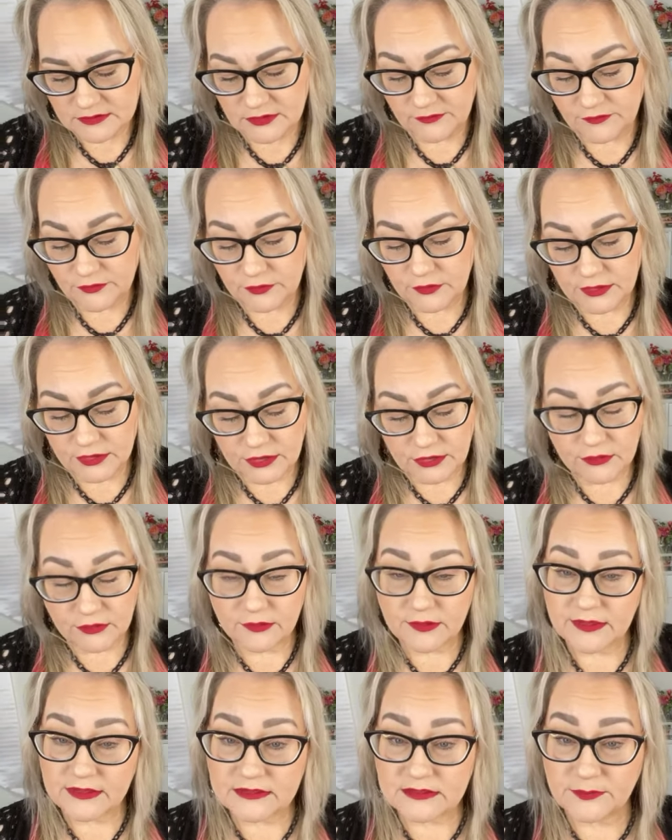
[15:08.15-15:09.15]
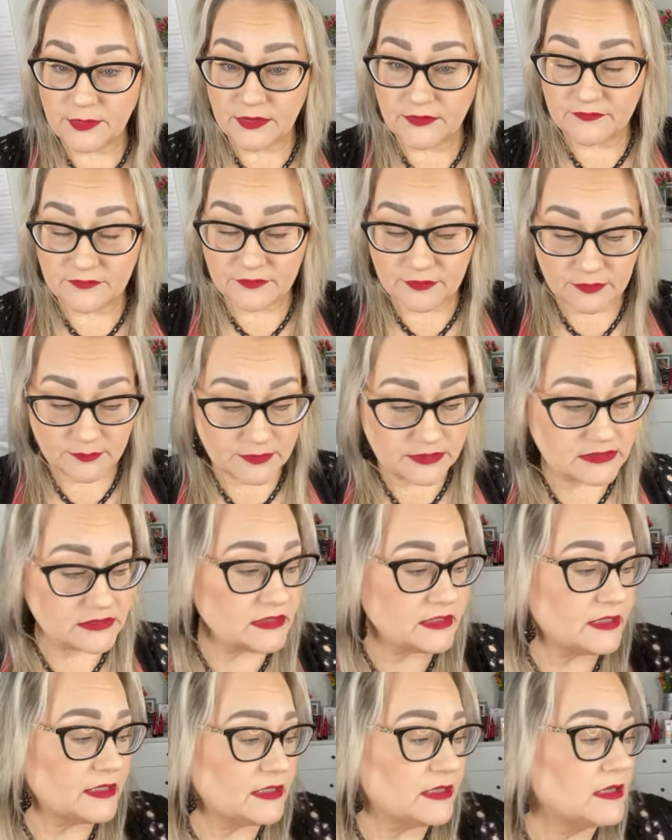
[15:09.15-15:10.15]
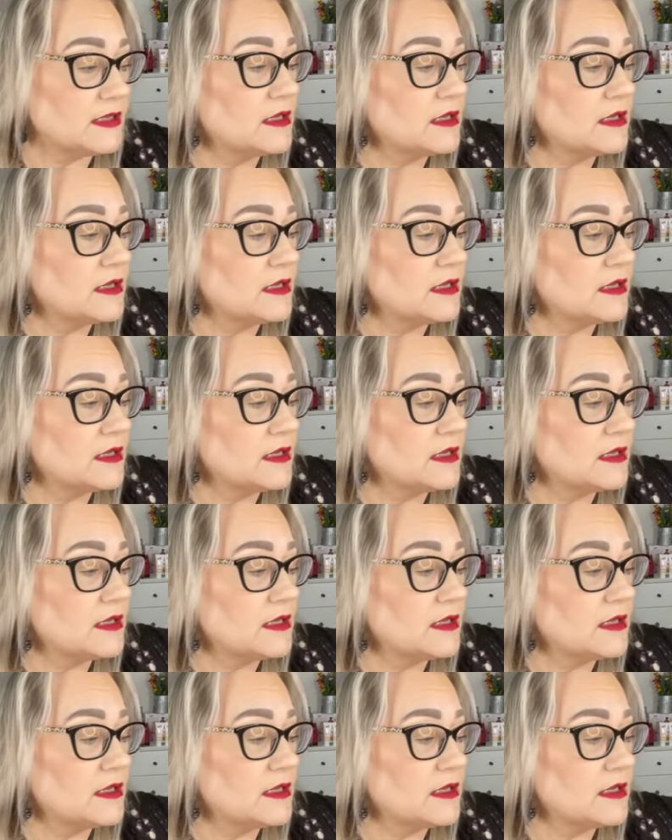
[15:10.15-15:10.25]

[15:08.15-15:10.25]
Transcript: if you are curious about Farmasi